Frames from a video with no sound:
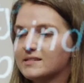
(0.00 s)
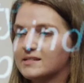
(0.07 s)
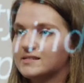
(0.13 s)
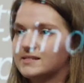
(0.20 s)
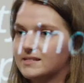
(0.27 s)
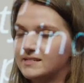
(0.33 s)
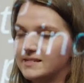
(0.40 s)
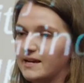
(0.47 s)

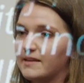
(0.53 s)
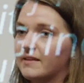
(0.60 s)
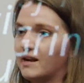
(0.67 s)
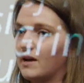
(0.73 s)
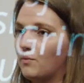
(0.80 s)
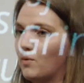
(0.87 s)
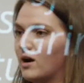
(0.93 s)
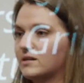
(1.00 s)
since the day that
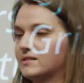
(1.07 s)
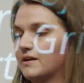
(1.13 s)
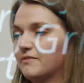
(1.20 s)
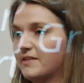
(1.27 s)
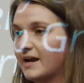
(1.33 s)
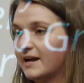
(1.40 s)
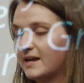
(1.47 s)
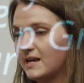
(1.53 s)
I walked
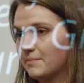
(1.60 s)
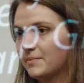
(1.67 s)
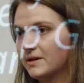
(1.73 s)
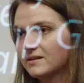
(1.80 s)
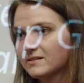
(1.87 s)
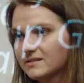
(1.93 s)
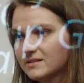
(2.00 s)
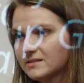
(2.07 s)
off that
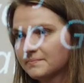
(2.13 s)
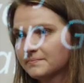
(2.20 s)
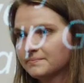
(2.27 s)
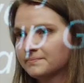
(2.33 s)
campus.